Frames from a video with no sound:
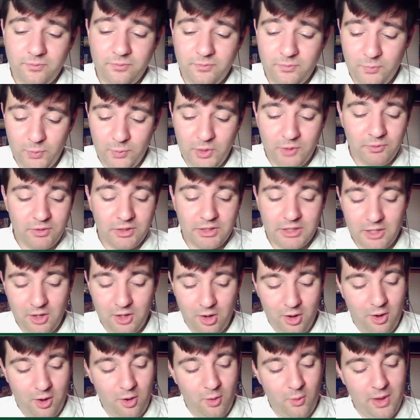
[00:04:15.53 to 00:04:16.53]
we really
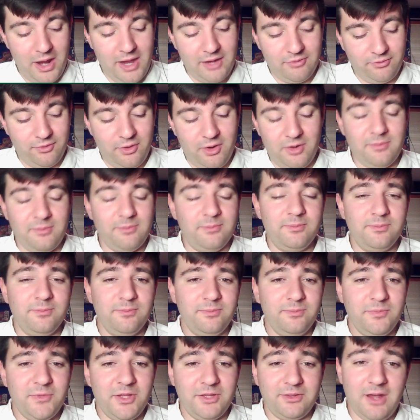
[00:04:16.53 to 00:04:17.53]
are away from
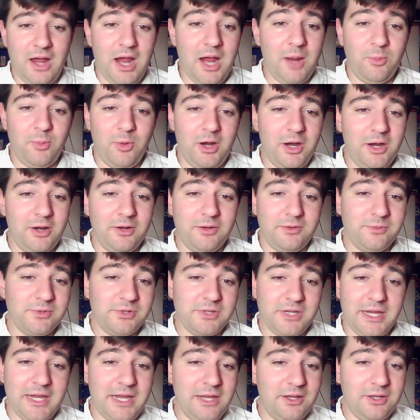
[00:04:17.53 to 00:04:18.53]
the time where it was
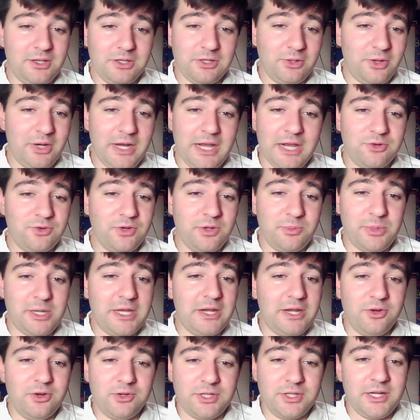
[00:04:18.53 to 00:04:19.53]
like you thought Adrian
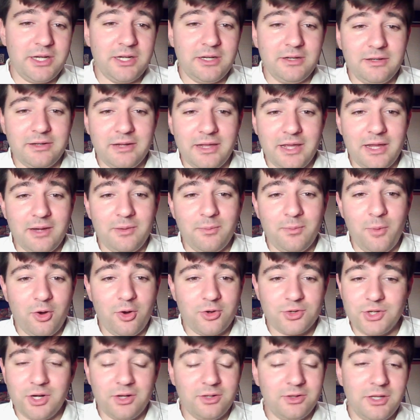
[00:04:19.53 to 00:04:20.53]
Peterson and
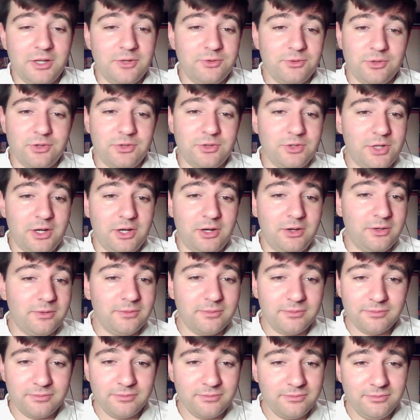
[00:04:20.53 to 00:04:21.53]
Marshawn Lynch were just gonna
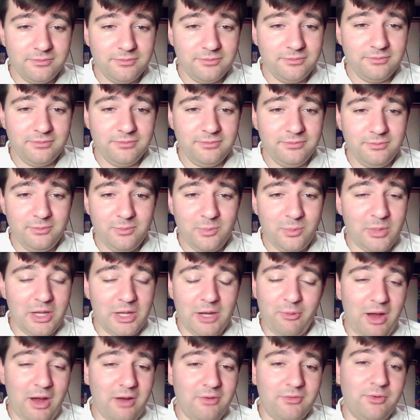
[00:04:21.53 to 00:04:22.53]
be
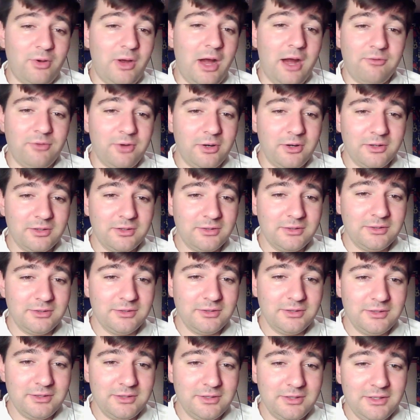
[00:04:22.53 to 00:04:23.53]
around forever.
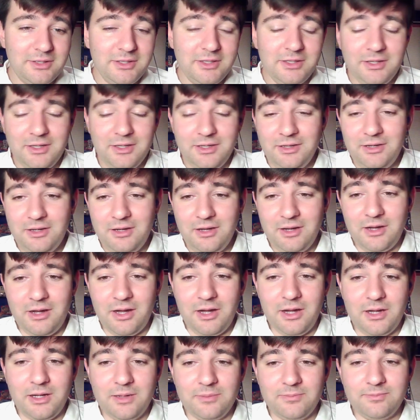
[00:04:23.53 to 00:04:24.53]

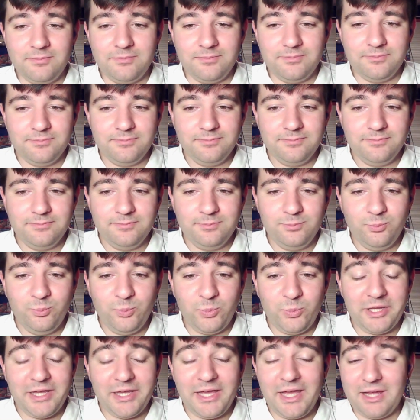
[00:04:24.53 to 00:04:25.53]
Um,
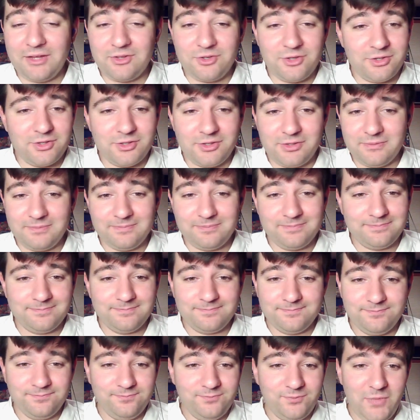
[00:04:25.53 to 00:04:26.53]
but yeah, it's just
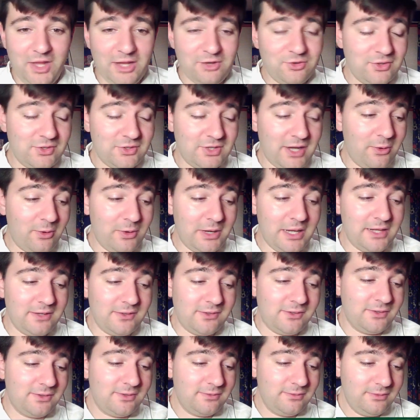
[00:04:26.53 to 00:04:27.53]
that's just how it
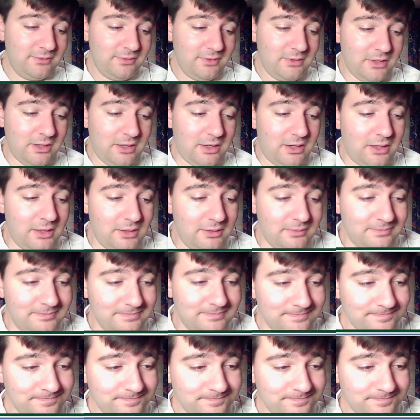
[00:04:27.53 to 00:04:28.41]
is. Um,